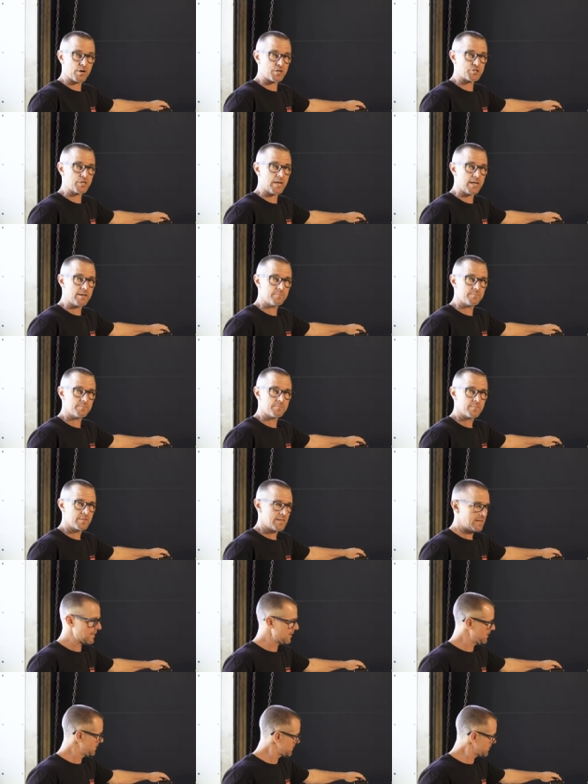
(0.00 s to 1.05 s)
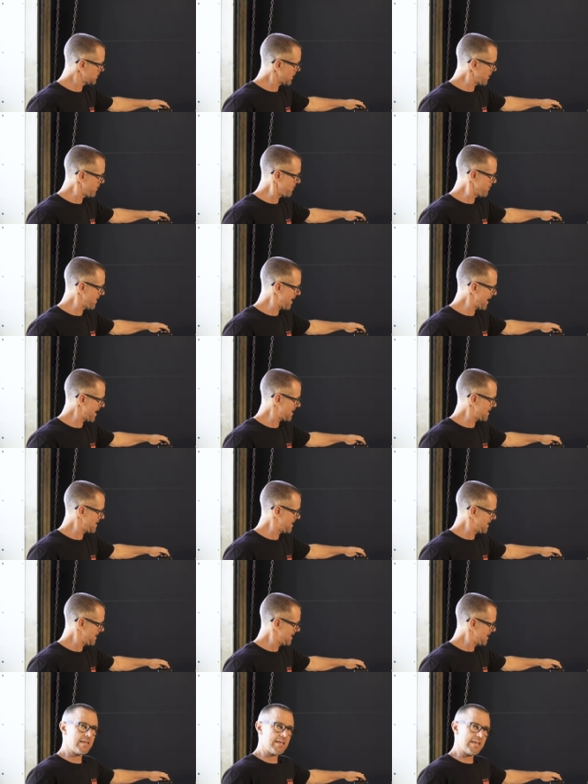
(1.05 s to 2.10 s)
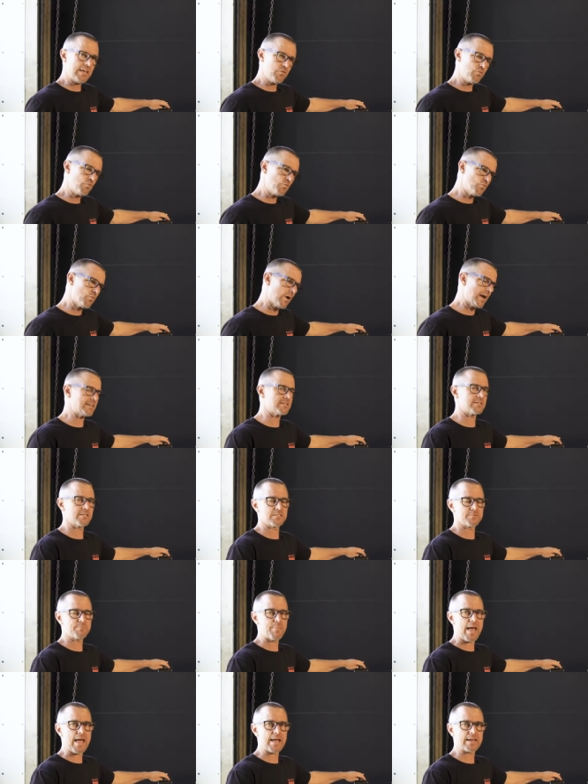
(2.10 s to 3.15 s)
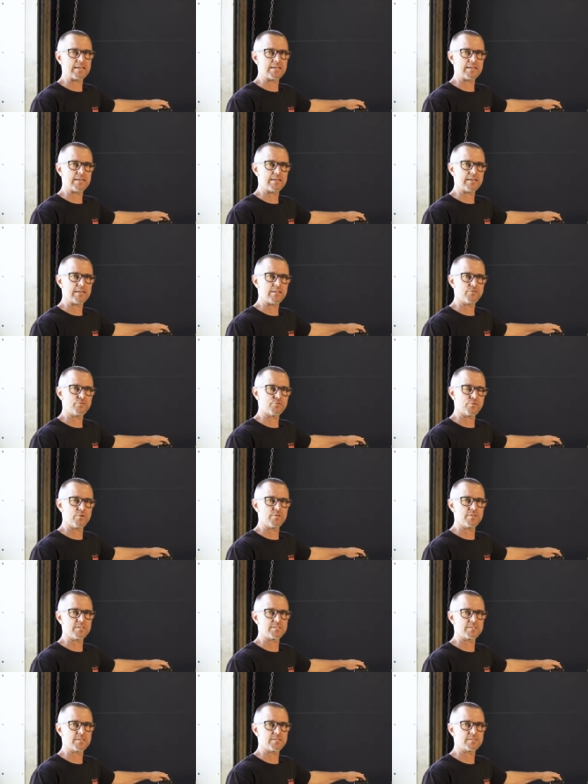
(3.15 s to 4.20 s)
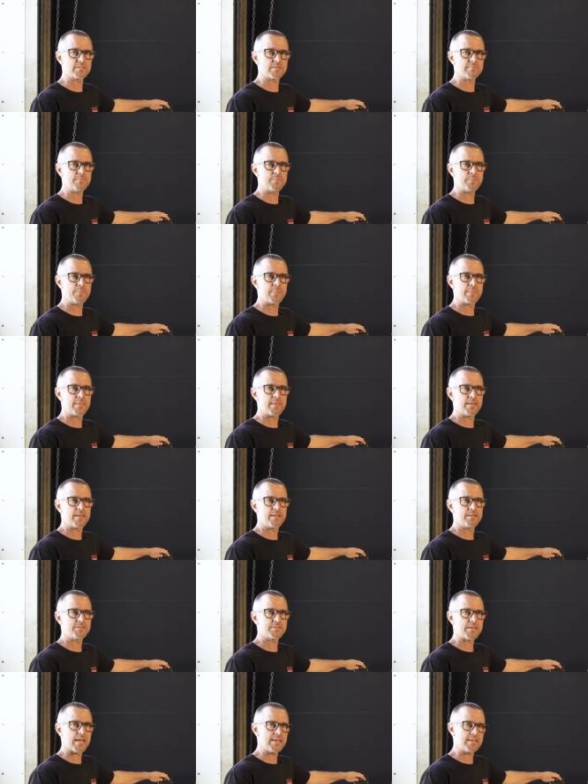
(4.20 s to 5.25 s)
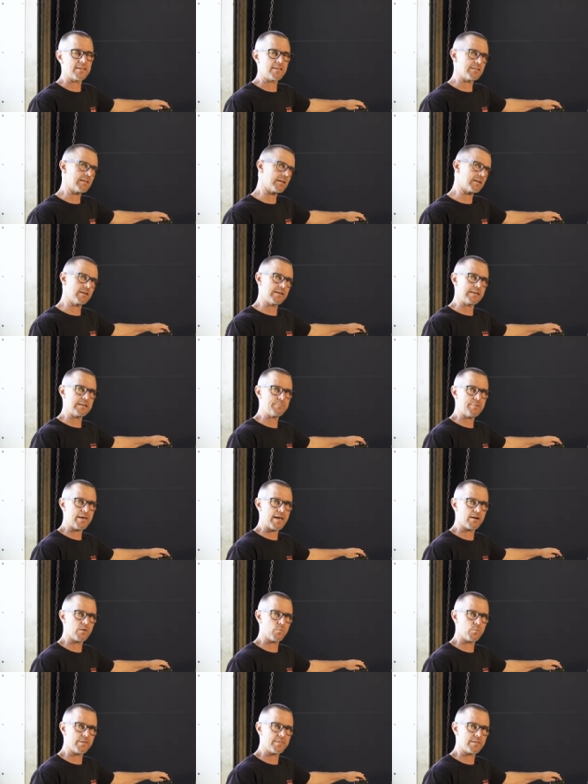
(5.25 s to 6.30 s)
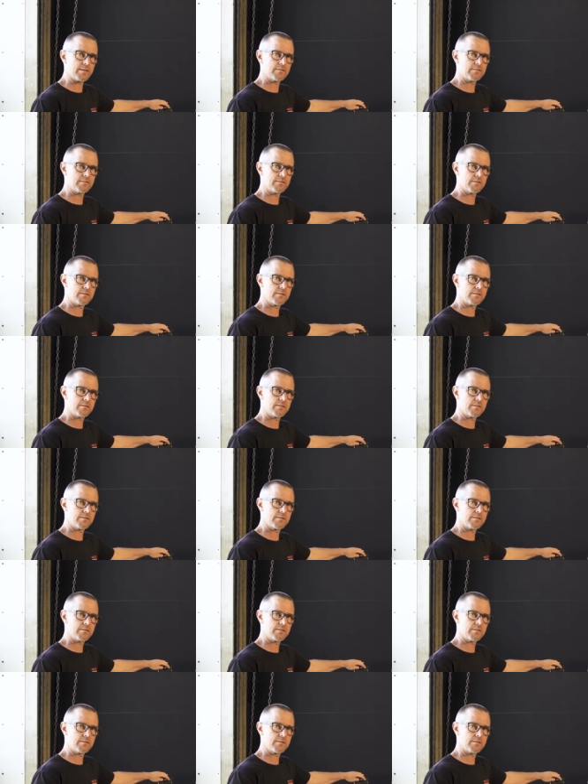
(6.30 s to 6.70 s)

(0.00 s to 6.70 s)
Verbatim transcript: pressure so that it races back through the system, taking the cleaning powder with it